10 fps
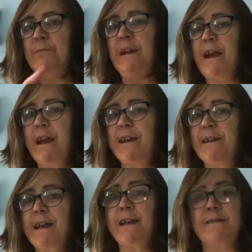may
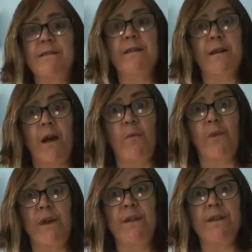recognise.
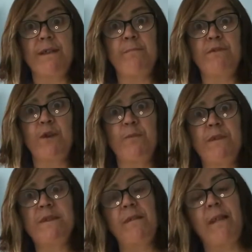I'm wearing the same
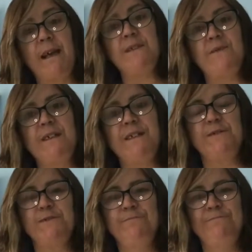top as the last
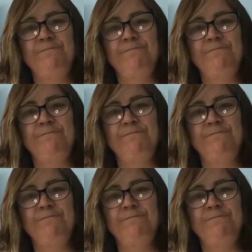video.